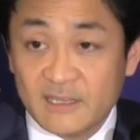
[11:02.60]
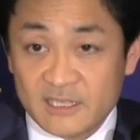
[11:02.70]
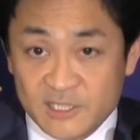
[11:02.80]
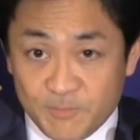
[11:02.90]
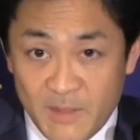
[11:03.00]

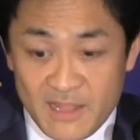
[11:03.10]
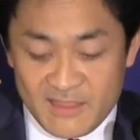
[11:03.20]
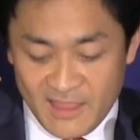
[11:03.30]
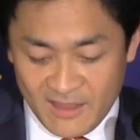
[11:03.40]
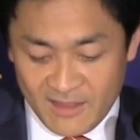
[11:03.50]

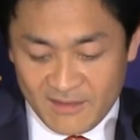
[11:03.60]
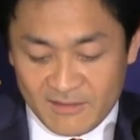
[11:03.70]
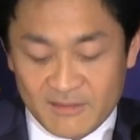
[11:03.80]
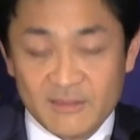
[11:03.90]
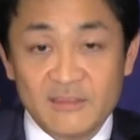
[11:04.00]
expanding
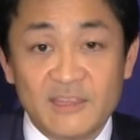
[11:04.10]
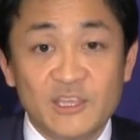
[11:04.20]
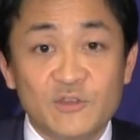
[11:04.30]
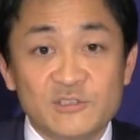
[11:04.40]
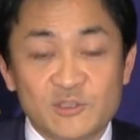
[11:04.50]
the
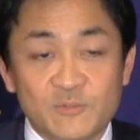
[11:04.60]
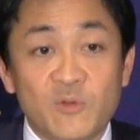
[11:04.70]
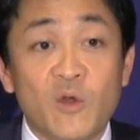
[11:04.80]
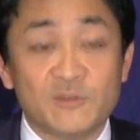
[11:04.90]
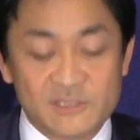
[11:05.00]
use of
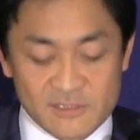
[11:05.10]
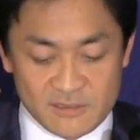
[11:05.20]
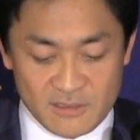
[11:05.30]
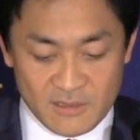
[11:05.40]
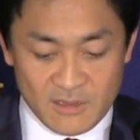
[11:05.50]
force
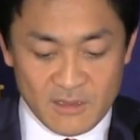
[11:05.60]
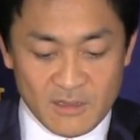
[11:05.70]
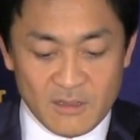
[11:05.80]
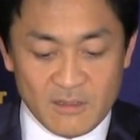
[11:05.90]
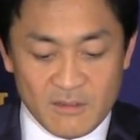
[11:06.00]

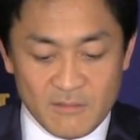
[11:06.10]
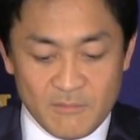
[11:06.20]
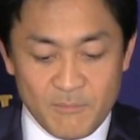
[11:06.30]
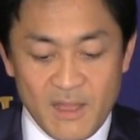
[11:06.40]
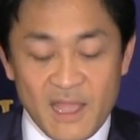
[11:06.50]

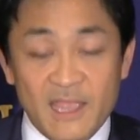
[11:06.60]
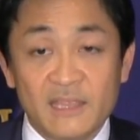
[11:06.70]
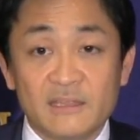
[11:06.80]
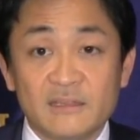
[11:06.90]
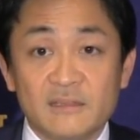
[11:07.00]

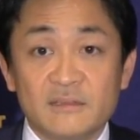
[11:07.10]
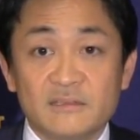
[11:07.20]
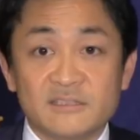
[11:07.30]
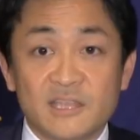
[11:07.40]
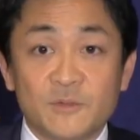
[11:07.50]
by
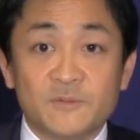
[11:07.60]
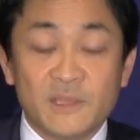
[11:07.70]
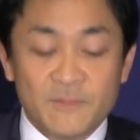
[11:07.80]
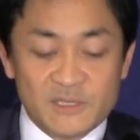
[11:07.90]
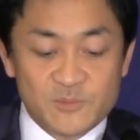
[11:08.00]
the
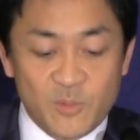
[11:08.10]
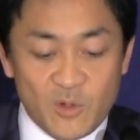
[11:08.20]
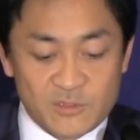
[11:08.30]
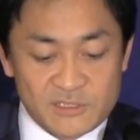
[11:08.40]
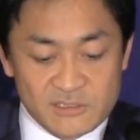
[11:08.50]
self-defense
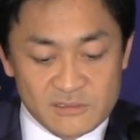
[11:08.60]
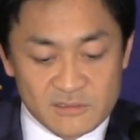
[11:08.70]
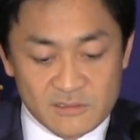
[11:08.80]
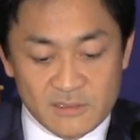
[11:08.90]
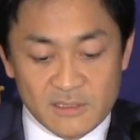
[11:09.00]
force.
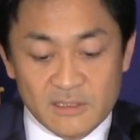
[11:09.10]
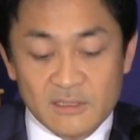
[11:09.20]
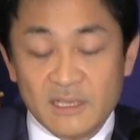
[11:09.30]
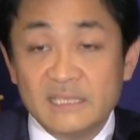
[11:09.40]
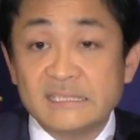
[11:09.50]

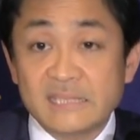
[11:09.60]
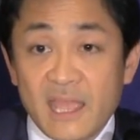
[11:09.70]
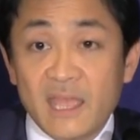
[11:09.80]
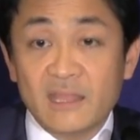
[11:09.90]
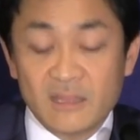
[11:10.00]

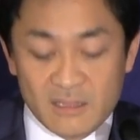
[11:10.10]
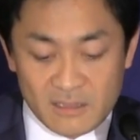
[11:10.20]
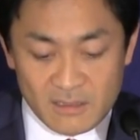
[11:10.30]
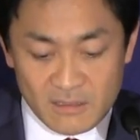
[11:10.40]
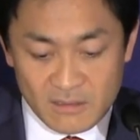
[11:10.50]
Instead,
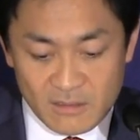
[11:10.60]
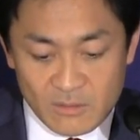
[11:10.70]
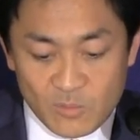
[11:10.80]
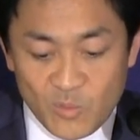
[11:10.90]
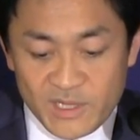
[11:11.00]

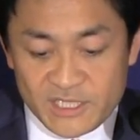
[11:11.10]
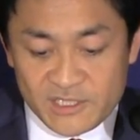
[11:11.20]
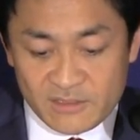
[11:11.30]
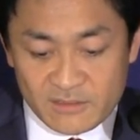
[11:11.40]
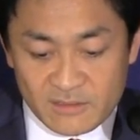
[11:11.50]
we
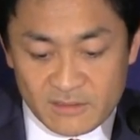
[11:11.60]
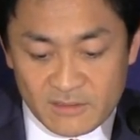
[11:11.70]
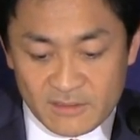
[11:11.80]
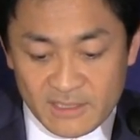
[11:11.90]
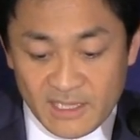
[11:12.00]
should
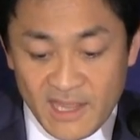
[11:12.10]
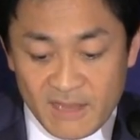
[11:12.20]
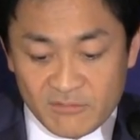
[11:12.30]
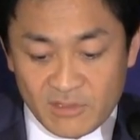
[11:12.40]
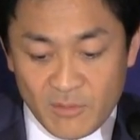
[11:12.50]

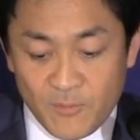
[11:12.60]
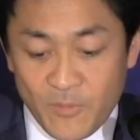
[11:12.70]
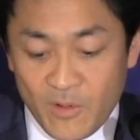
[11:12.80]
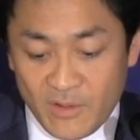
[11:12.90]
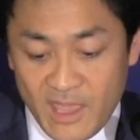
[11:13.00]
direct our
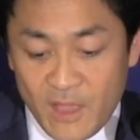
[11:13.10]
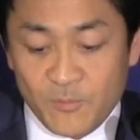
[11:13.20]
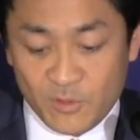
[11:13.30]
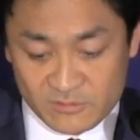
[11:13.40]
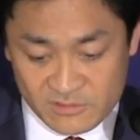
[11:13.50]

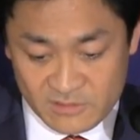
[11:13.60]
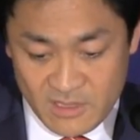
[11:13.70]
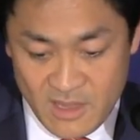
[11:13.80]
effort